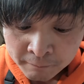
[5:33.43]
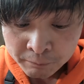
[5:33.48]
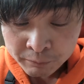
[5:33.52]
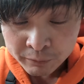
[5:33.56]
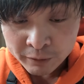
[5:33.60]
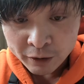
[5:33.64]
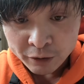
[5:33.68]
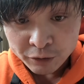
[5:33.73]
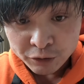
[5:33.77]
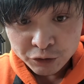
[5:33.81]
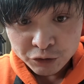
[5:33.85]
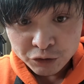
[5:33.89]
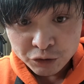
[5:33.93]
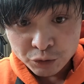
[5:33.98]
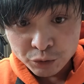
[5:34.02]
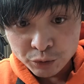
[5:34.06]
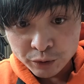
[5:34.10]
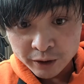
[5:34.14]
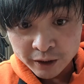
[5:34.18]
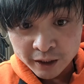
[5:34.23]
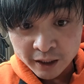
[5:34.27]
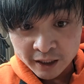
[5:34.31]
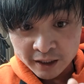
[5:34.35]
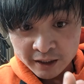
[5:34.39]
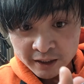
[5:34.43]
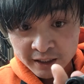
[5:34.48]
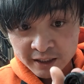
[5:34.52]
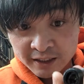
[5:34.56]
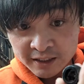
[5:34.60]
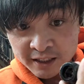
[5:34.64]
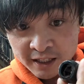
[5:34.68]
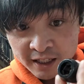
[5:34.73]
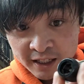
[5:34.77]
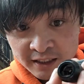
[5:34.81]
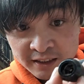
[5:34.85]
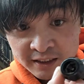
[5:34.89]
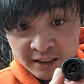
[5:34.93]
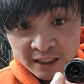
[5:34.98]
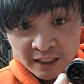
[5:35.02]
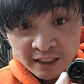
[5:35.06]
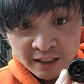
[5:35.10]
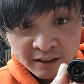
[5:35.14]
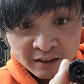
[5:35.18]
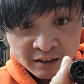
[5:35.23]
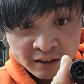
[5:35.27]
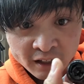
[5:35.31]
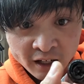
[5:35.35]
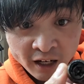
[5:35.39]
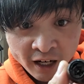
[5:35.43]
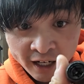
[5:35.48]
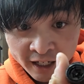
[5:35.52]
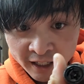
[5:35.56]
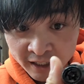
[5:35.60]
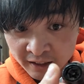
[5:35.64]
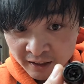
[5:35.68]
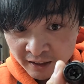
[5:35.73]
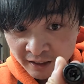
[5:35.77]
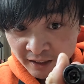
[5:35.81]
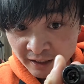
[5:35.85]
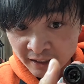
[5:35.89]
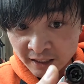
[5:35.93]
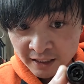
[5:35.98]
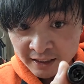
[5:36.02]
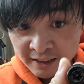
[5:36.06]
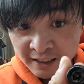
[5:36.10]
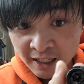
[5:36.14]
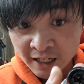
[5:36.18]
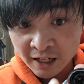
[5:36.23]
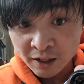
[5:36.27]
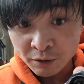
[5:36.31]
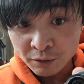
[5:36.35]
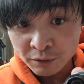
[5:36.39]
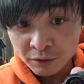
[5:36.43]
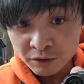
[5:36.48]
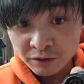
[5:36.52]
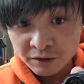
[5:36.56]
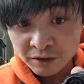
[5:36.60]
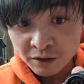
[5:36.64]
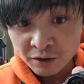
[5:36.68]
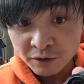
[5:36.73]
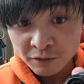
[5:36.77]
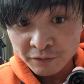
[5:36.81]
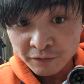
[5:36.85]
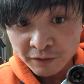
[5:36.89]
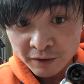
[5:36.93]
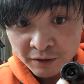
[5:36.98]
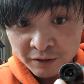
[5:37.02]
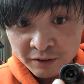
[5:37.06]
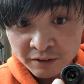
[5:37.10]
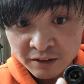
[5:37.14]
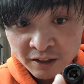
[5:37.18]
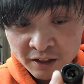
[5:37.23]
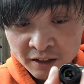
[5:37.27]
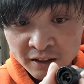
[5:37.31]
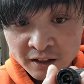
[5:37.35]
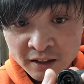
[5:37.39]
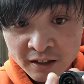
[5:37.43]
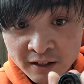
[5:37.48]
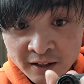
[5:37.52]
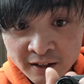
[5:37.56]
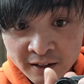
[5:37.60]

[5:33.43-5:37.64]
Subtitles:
Now, if you screw it in, these guys, they tighten. That's how you see the little thing inside.